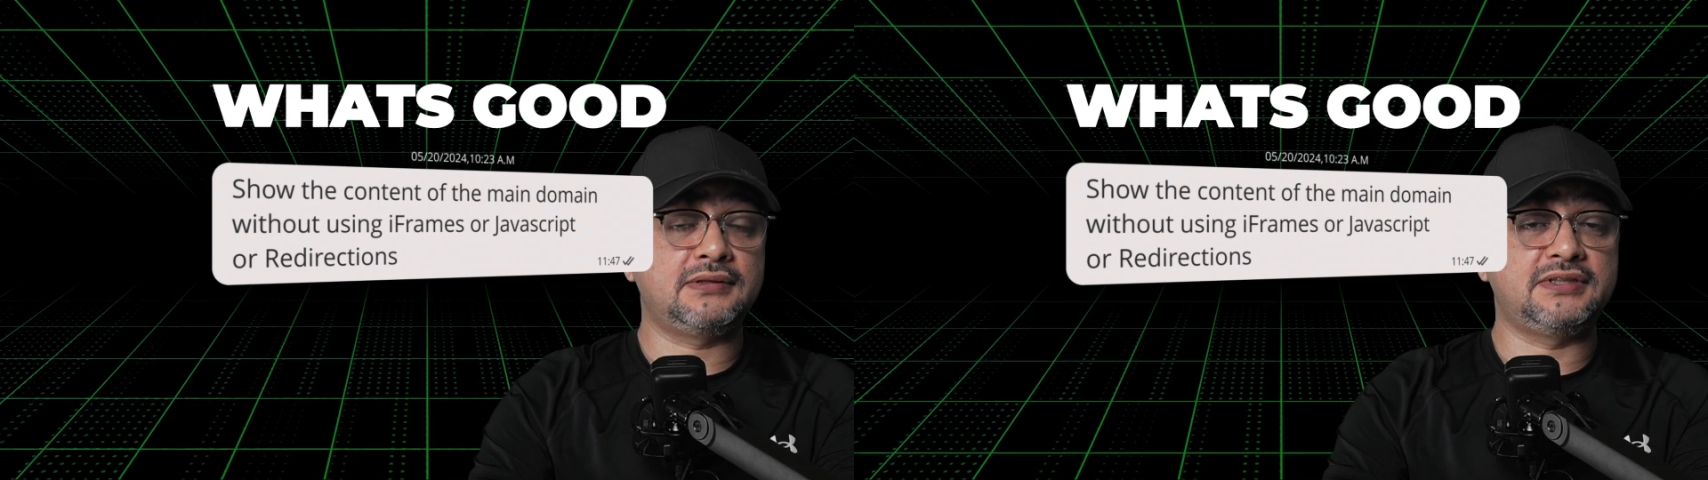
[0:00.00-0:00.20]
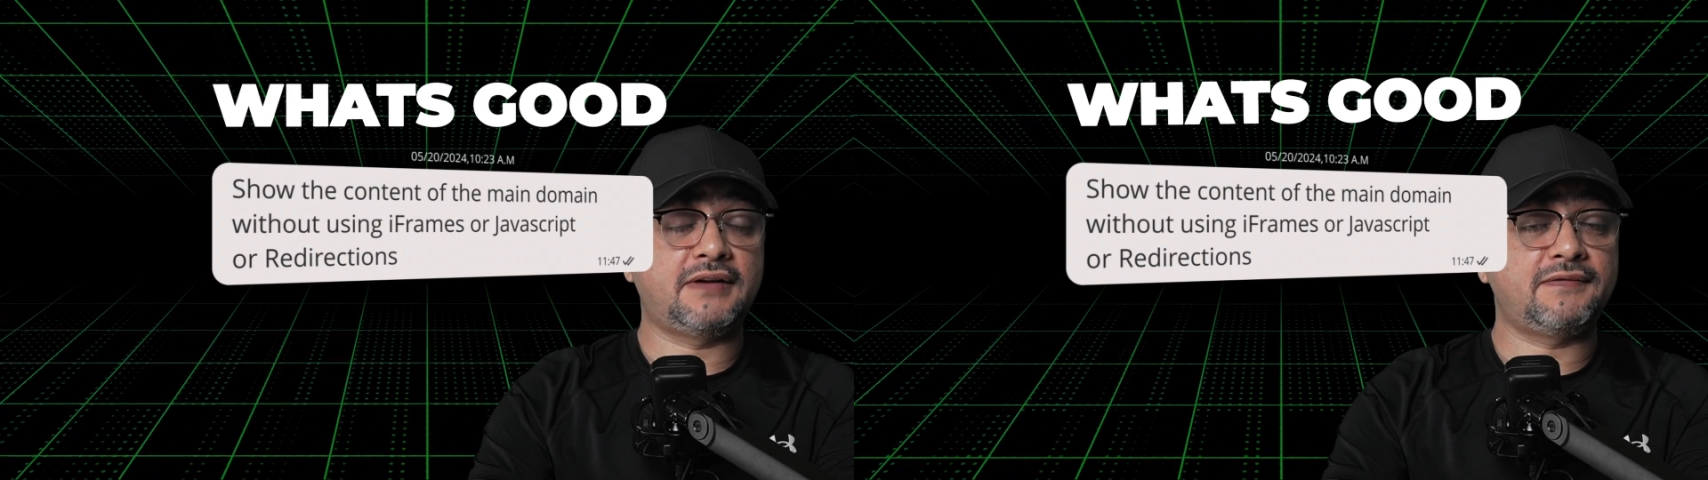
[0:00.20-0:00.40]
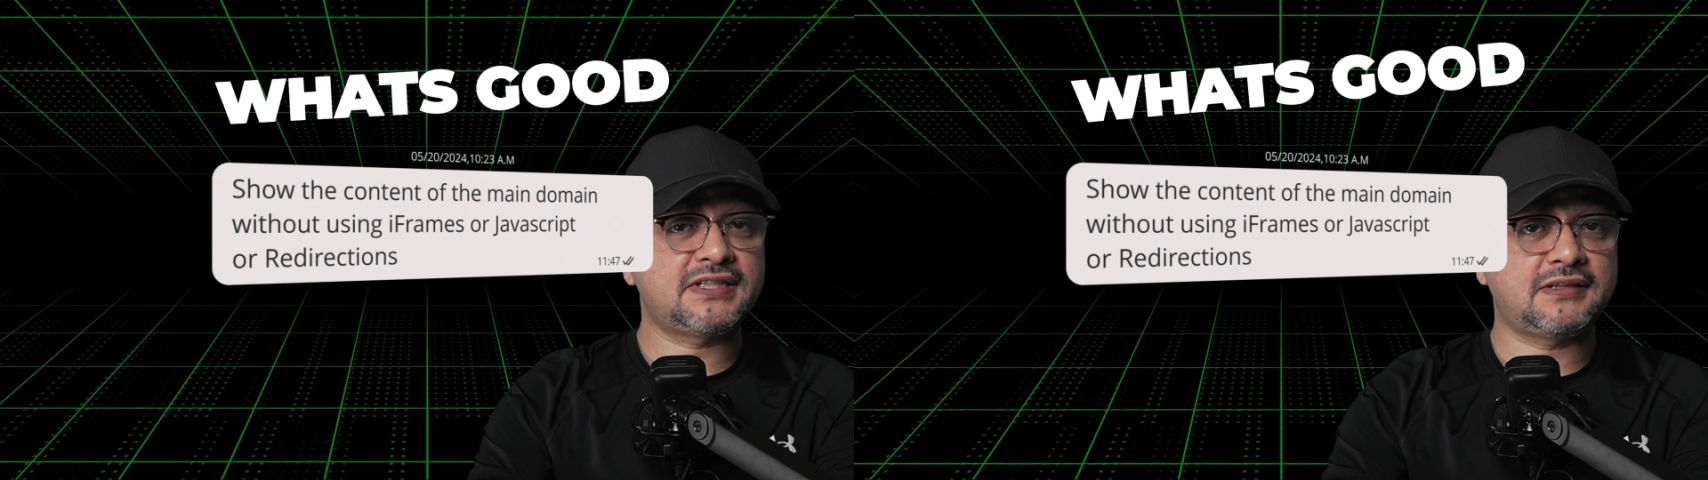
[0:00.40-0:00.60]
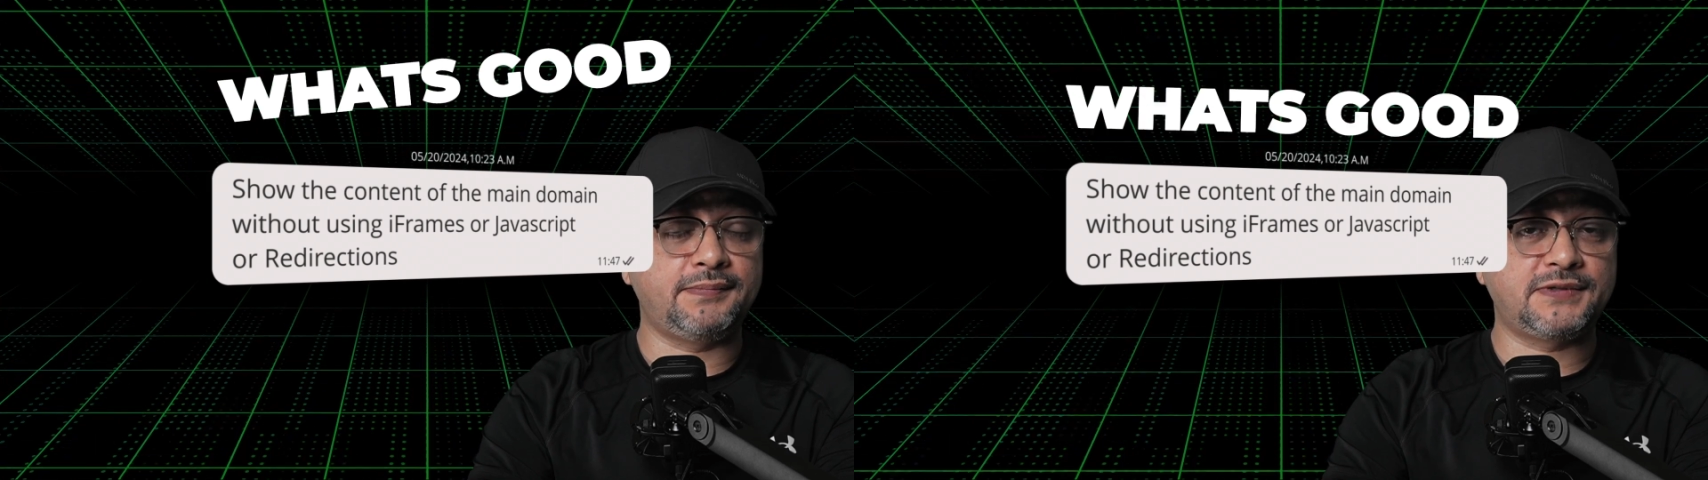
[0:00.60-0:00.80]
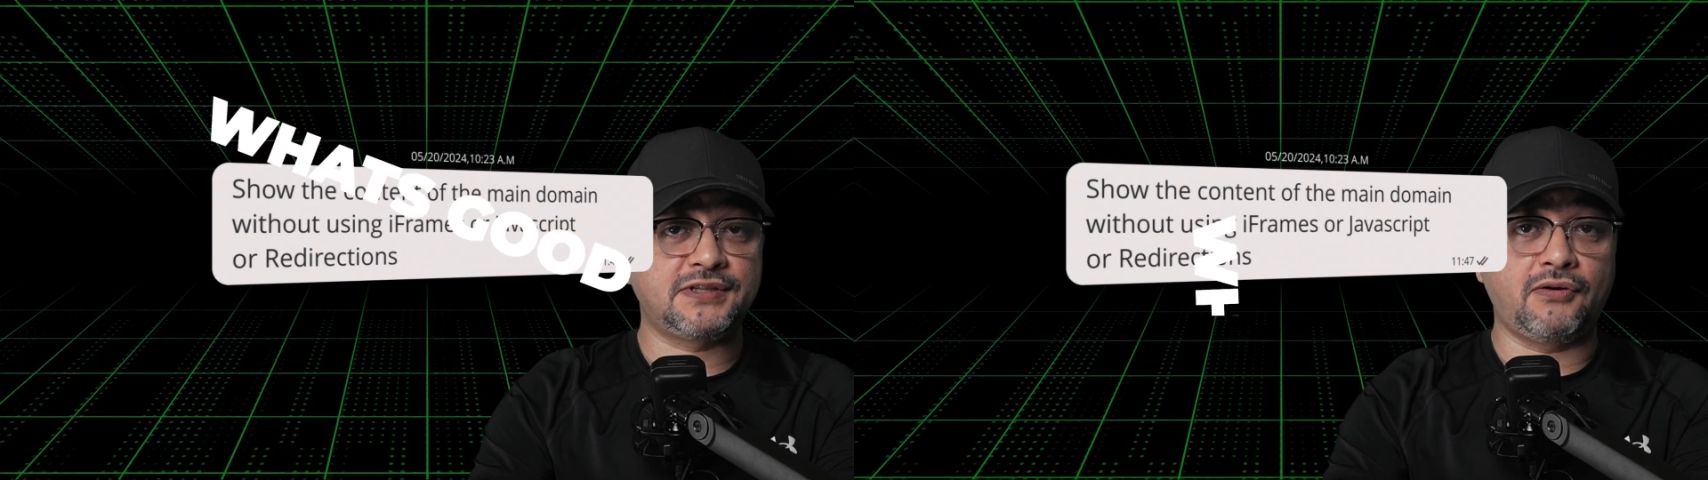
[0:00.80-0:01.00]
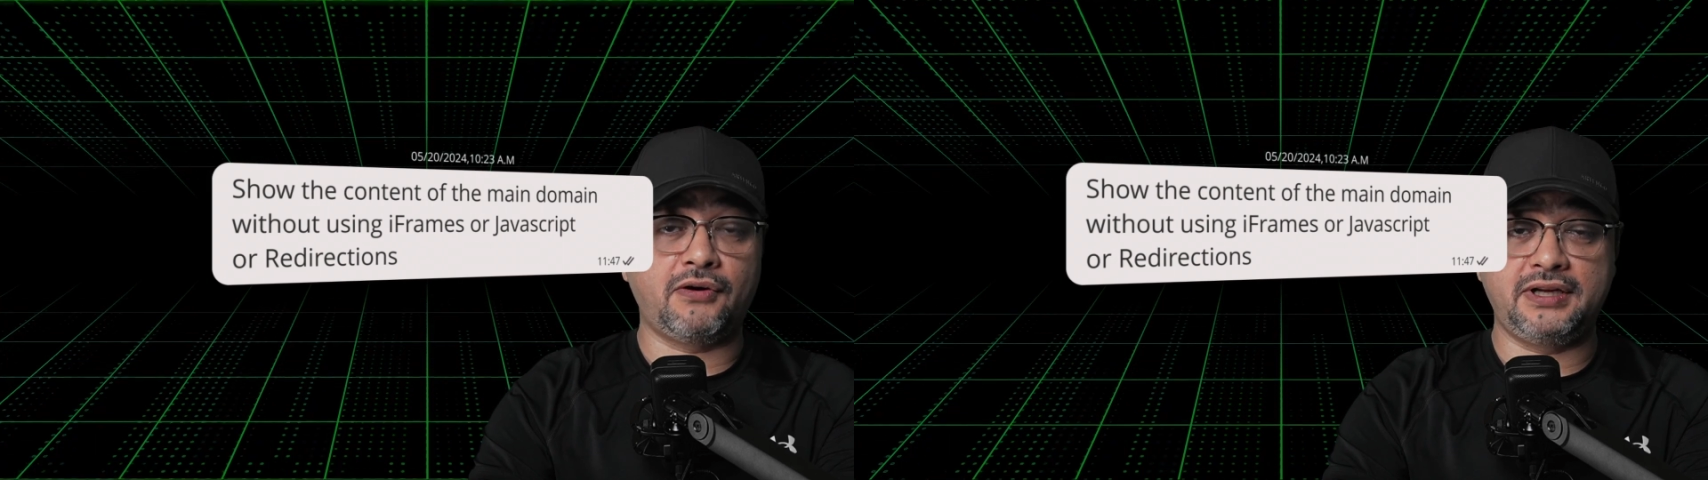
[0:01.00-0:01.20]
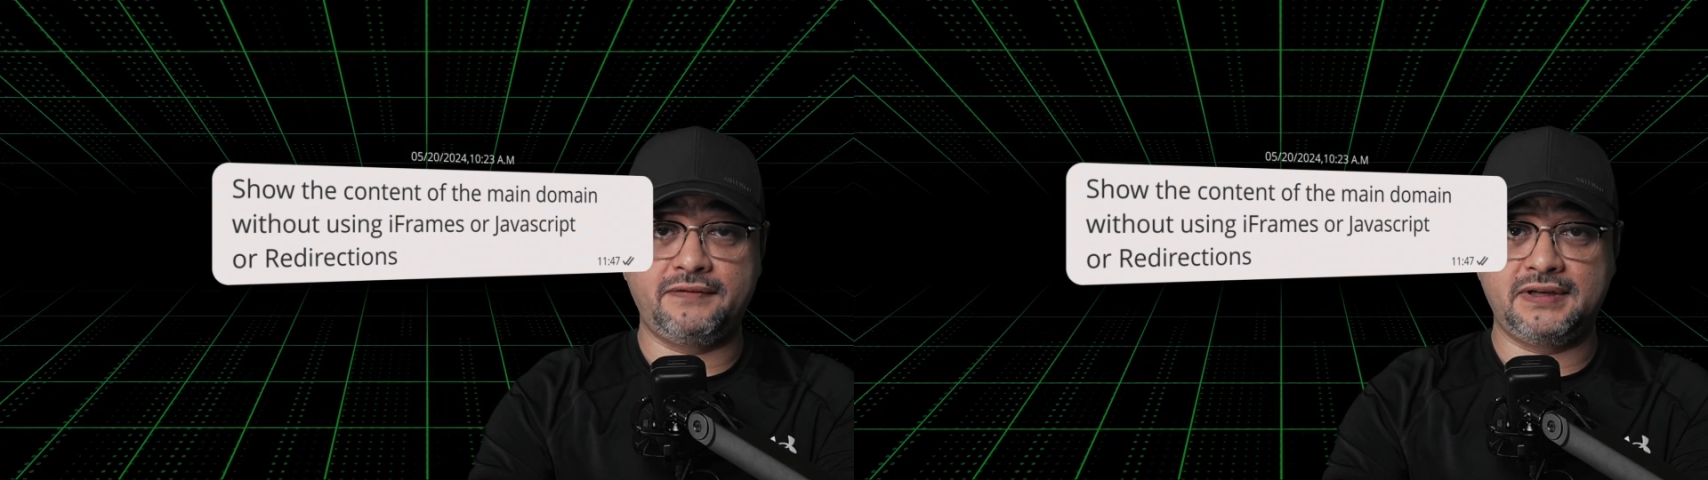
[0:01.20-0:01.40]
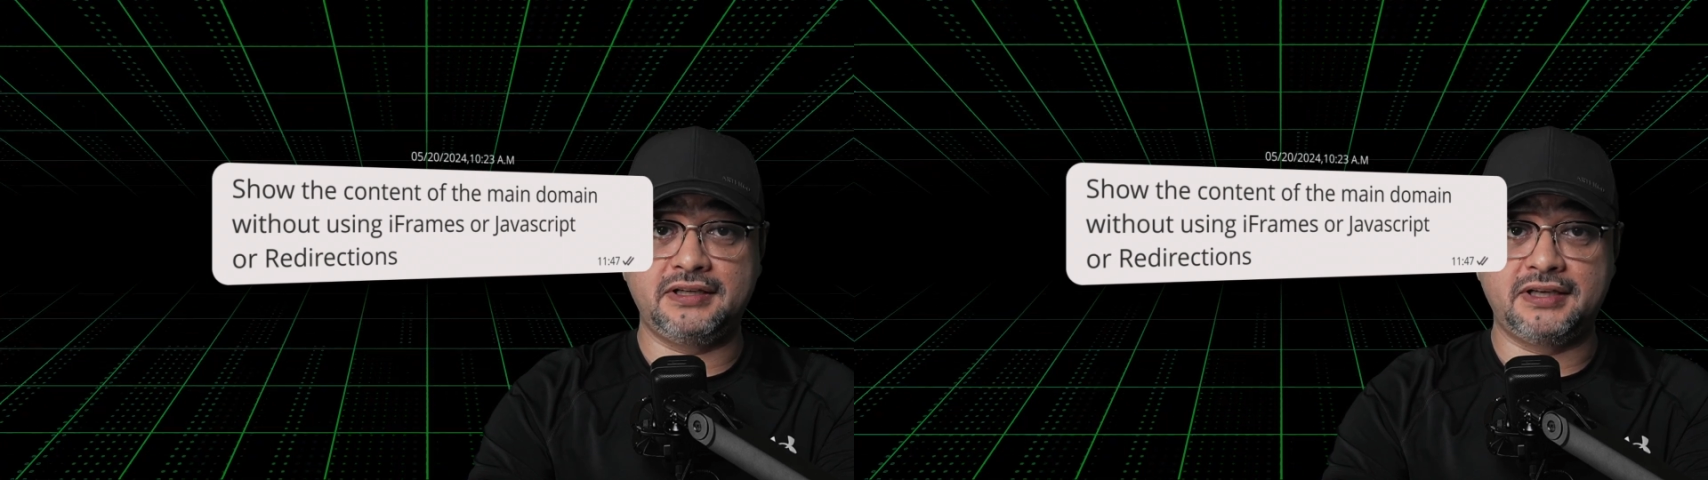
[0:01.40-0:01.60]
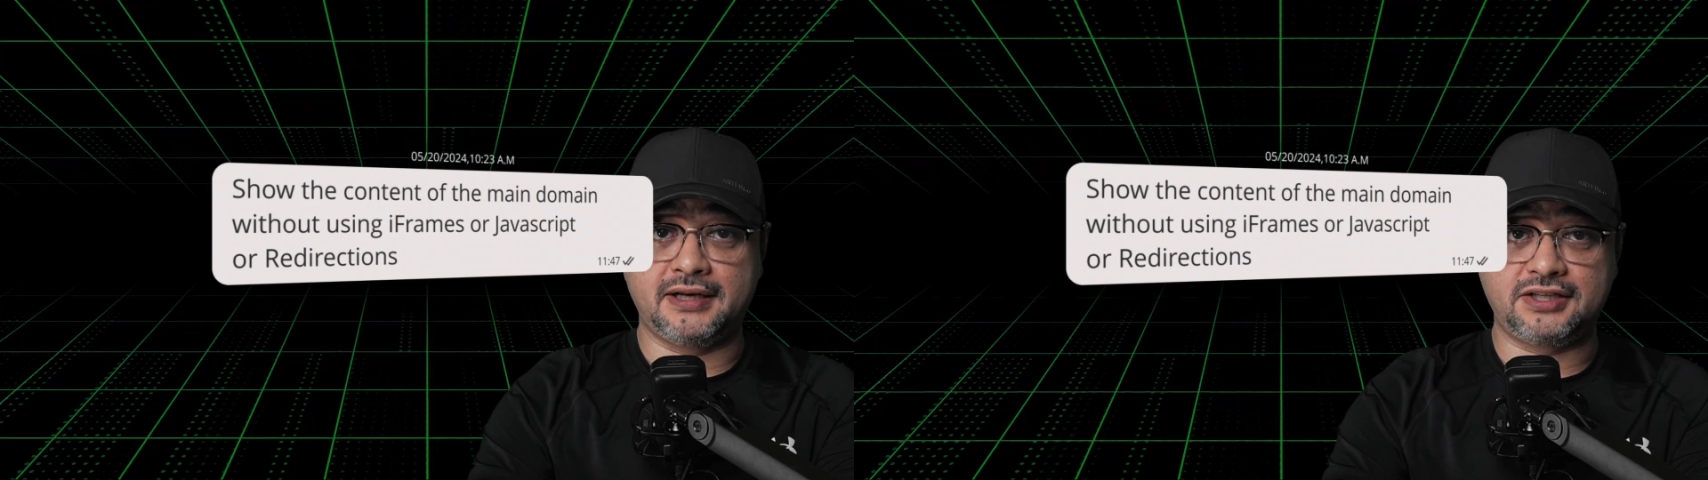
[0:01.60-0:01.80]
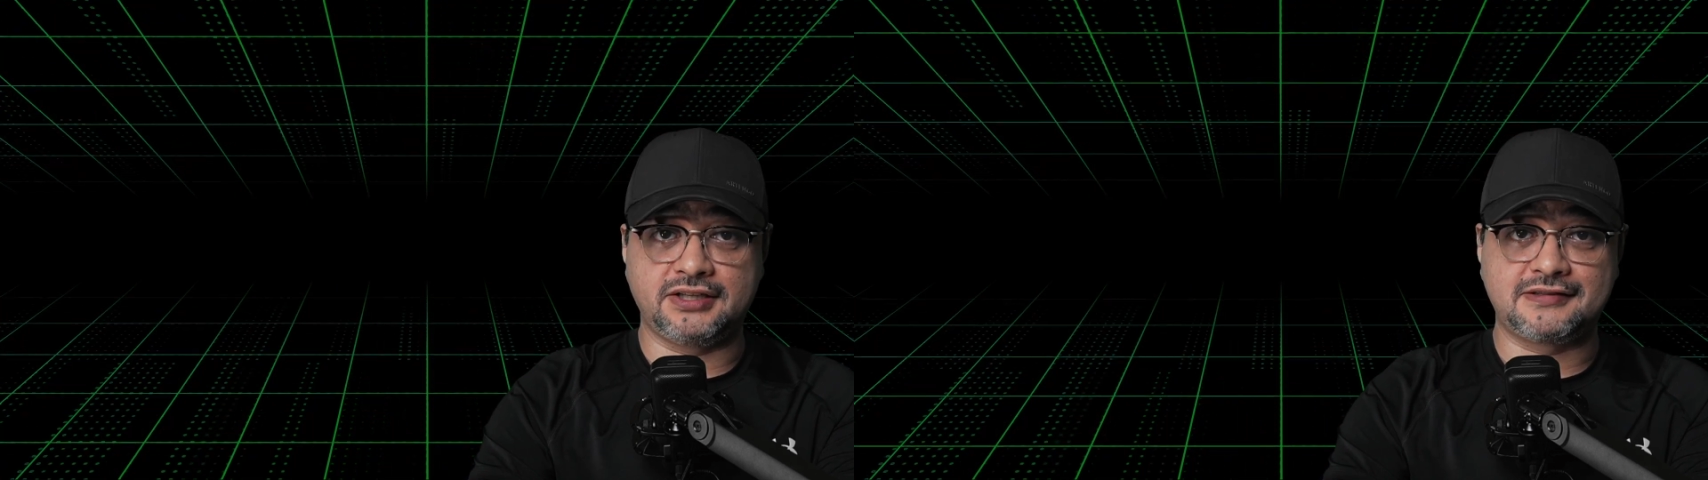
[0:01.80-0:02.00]
JavaScripts, or even
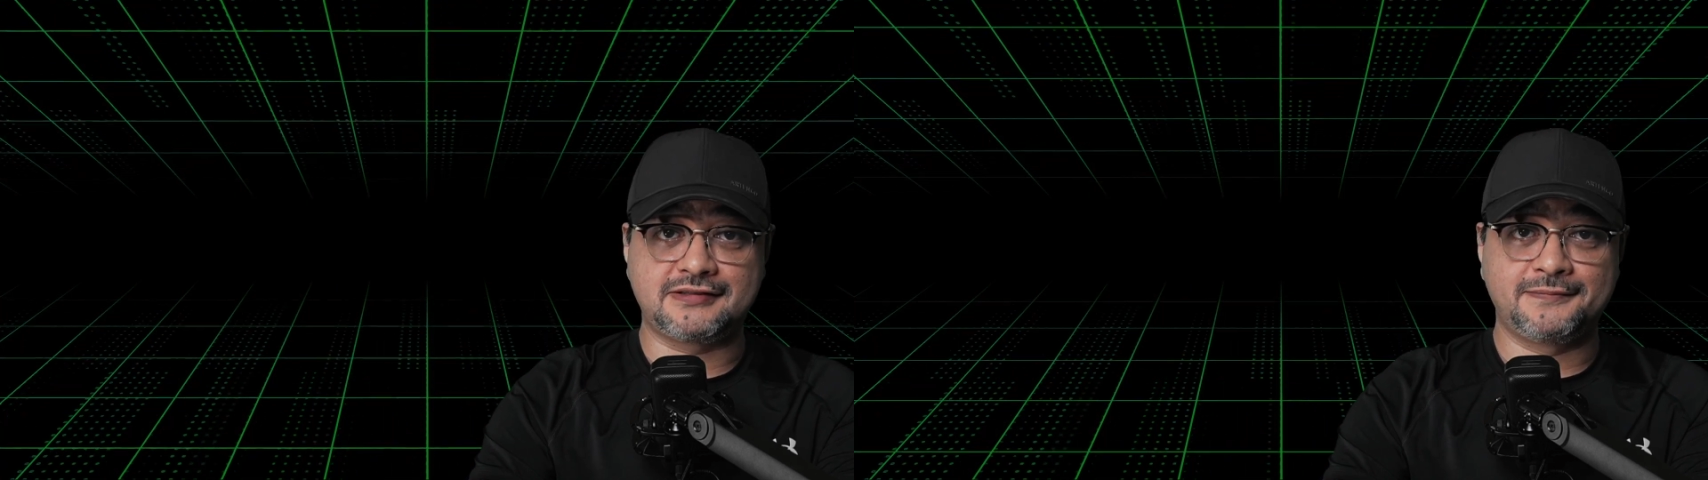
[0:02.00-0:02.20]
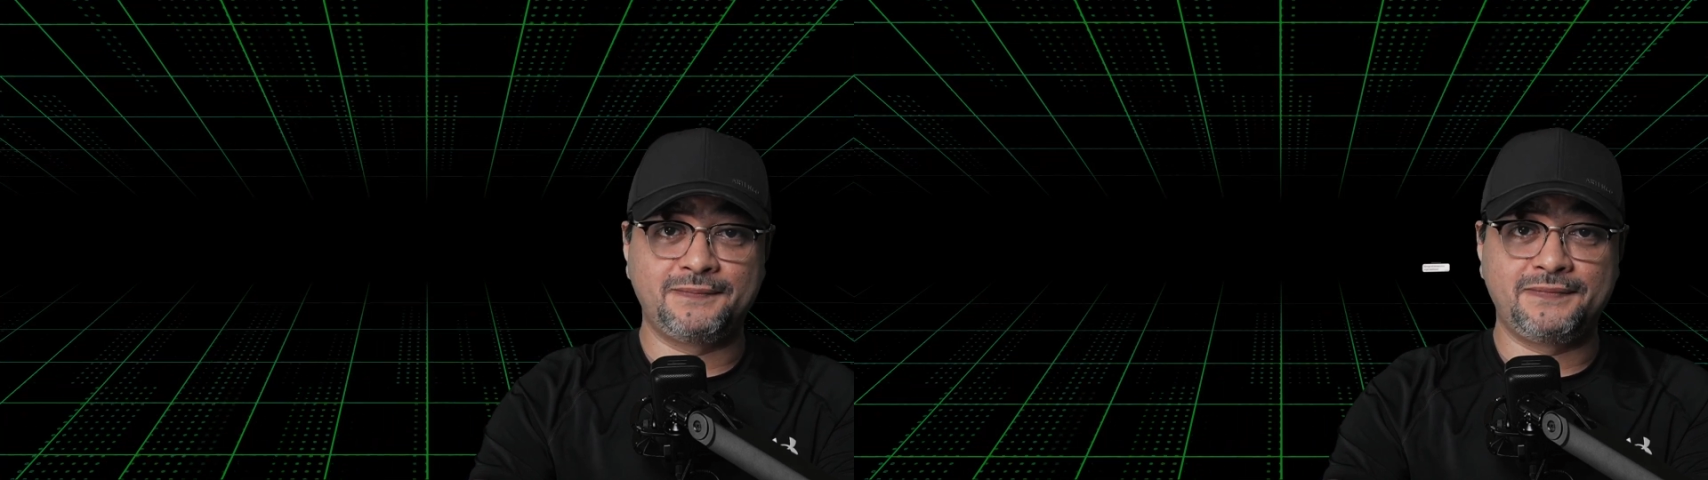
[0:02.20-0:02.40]
redirections.